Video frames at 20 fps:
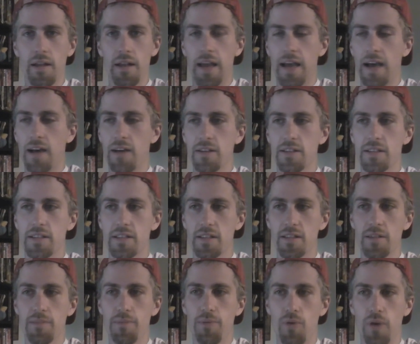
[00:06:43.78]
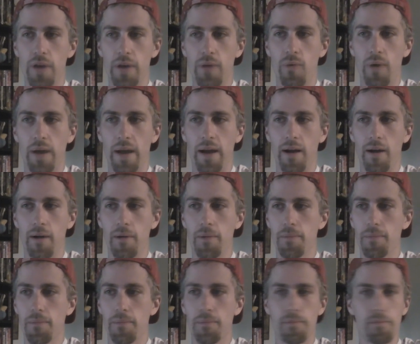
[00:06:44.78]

now it's to the point where